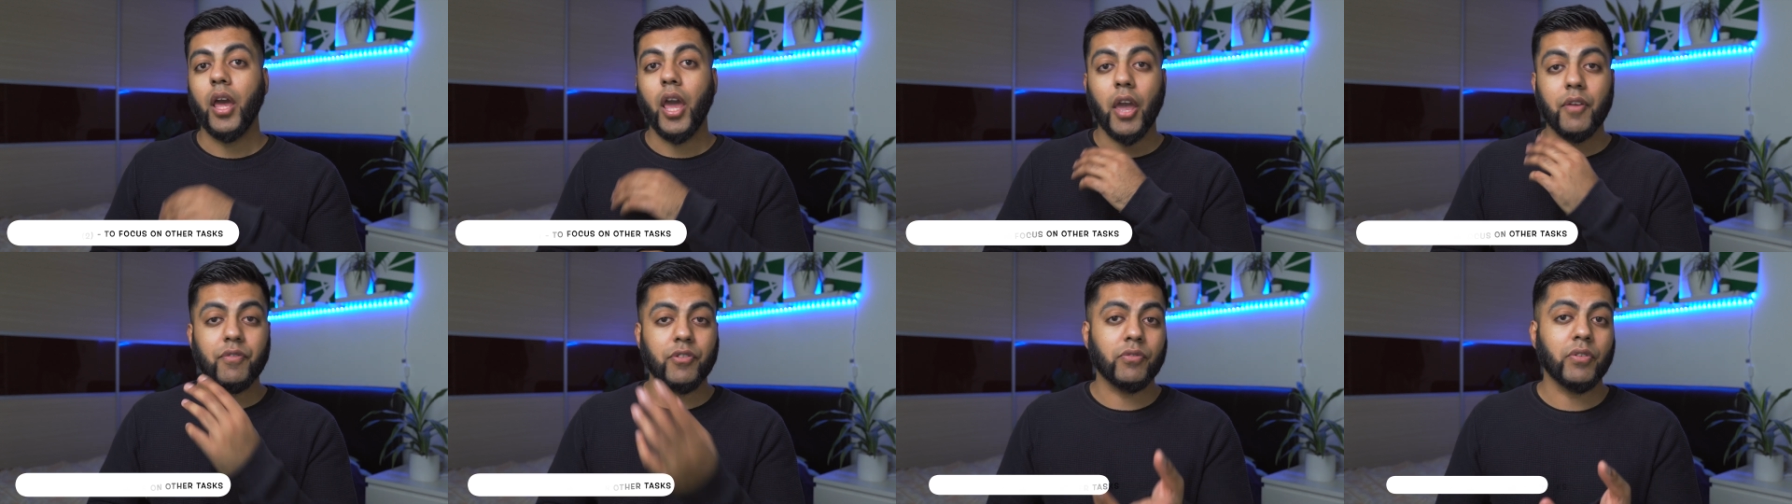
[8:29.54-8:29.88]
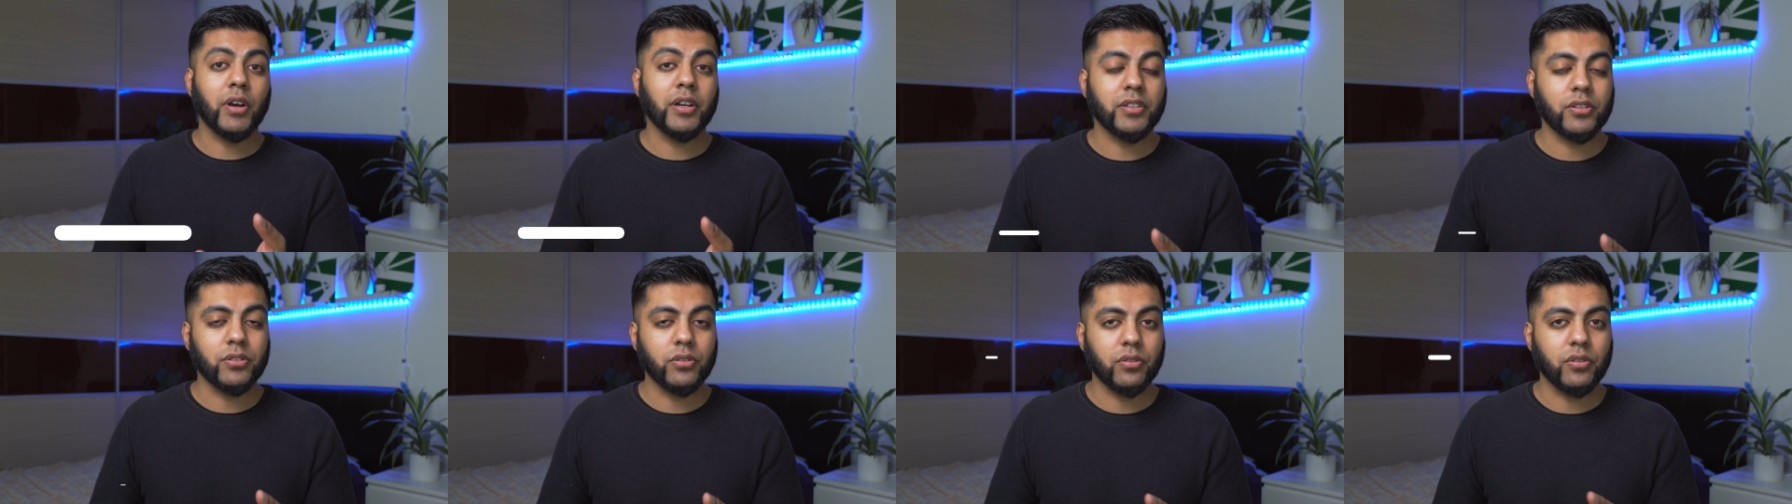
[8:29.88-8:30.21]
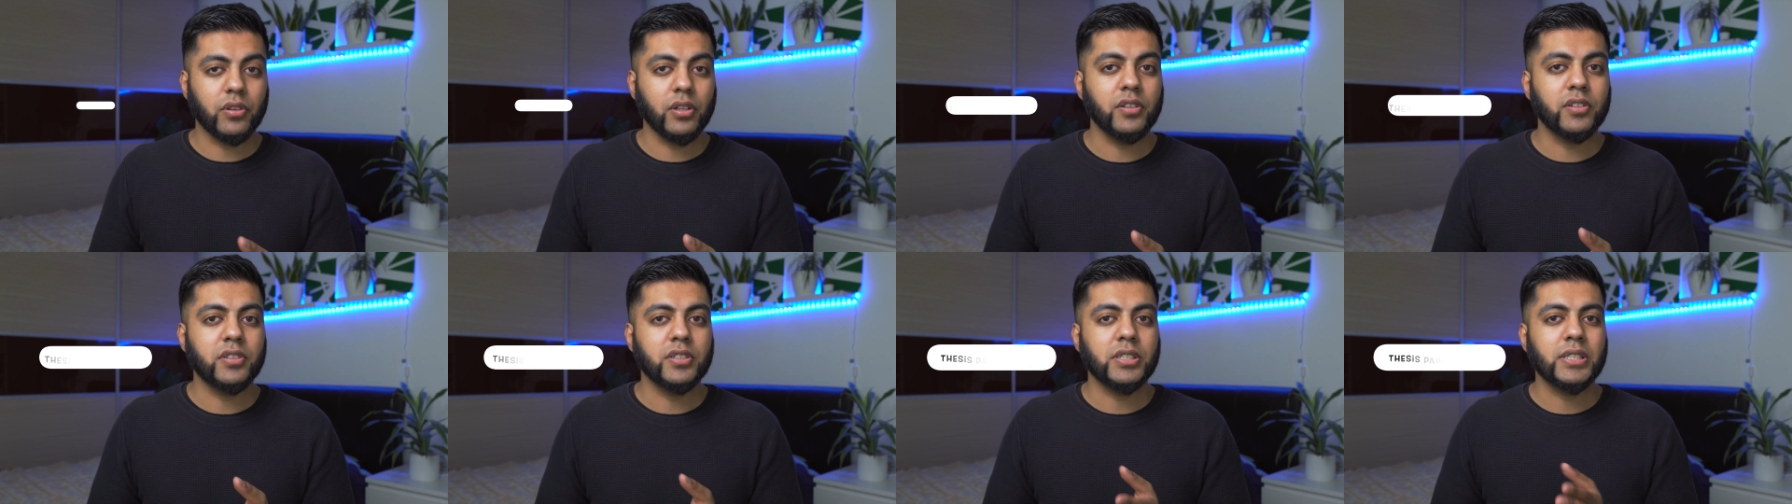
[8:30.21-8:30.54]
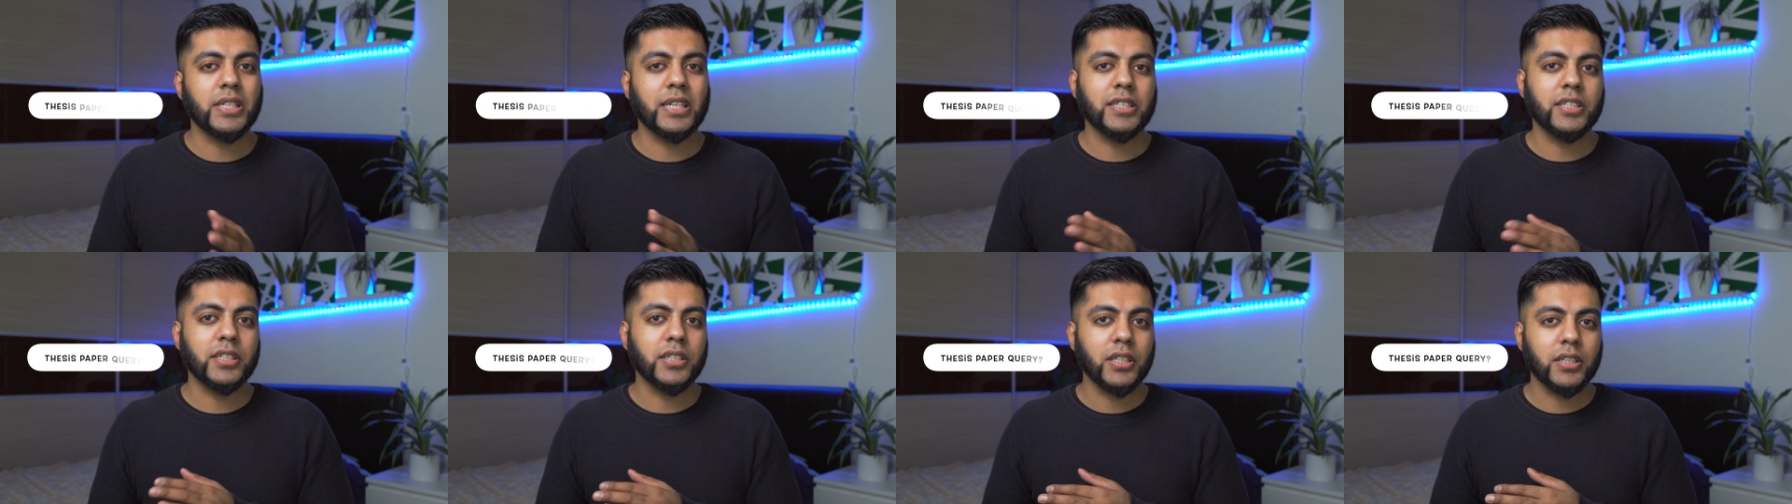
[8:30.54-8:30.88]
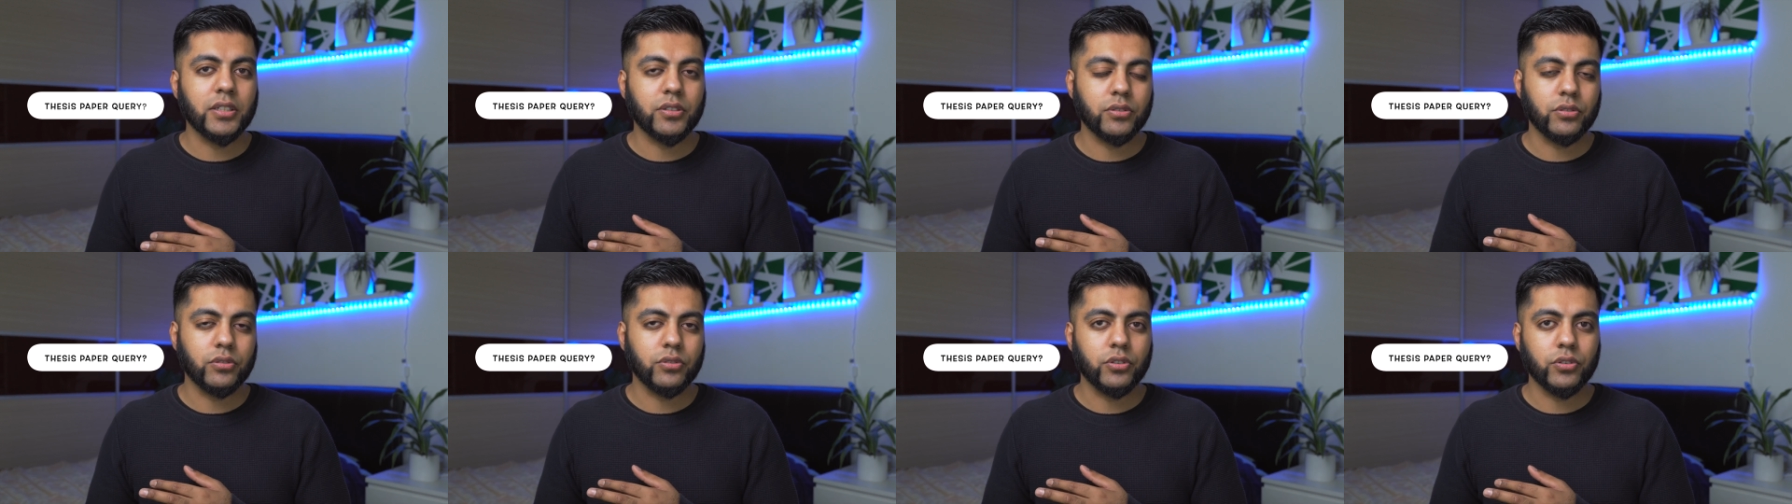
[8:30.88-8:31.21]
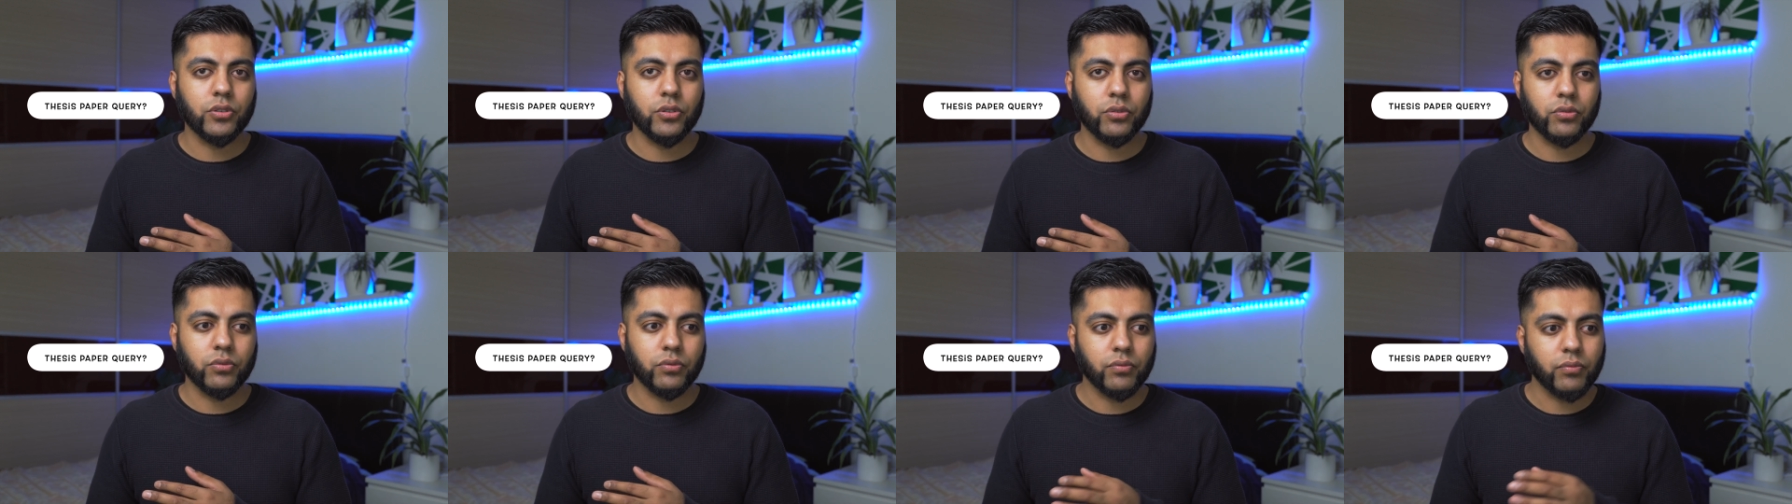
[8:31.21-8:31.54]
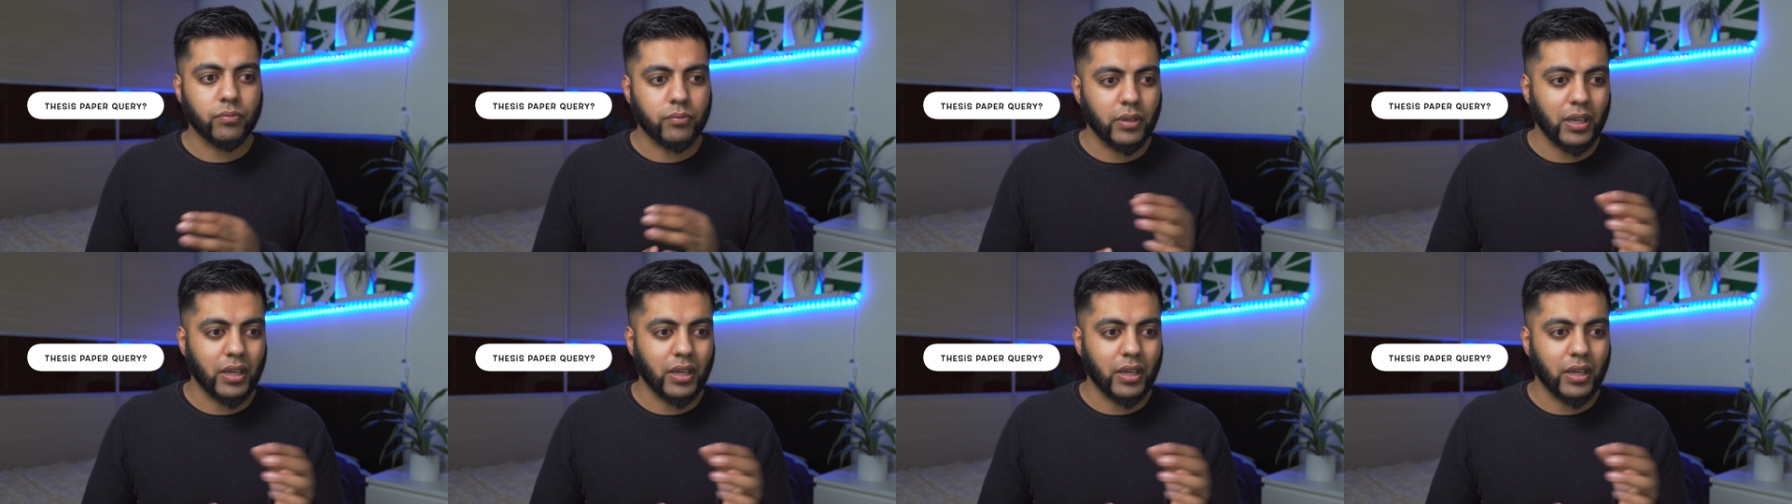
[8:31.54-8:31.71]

if you're writing your thesis and you need to, you know,